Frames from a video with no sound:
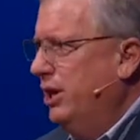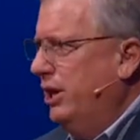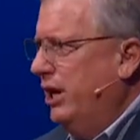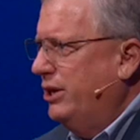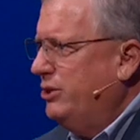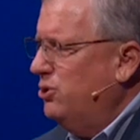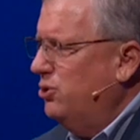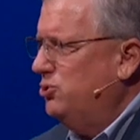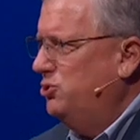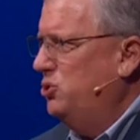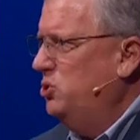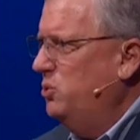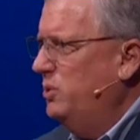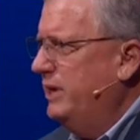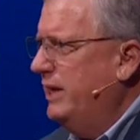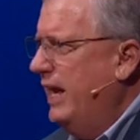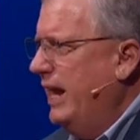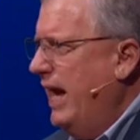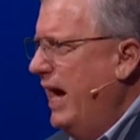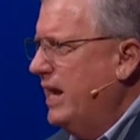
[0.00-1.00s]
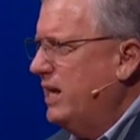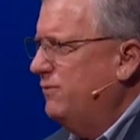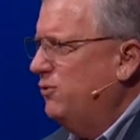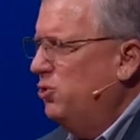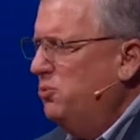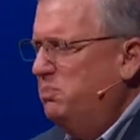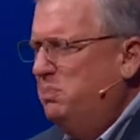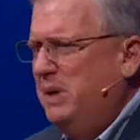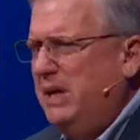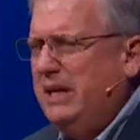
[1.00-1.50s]
and you're doing it out of
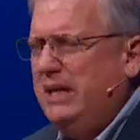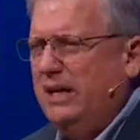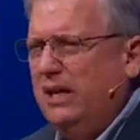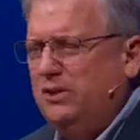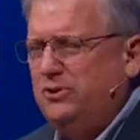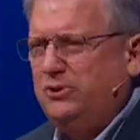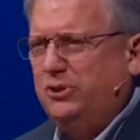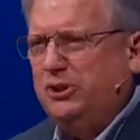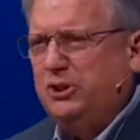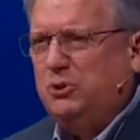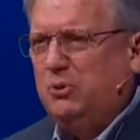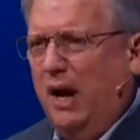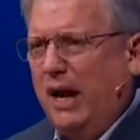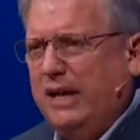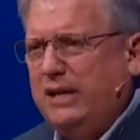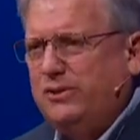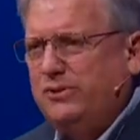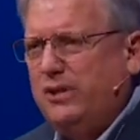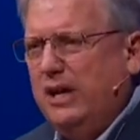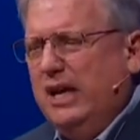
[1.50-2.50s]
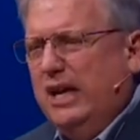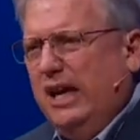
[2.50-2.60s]
obedience to Christ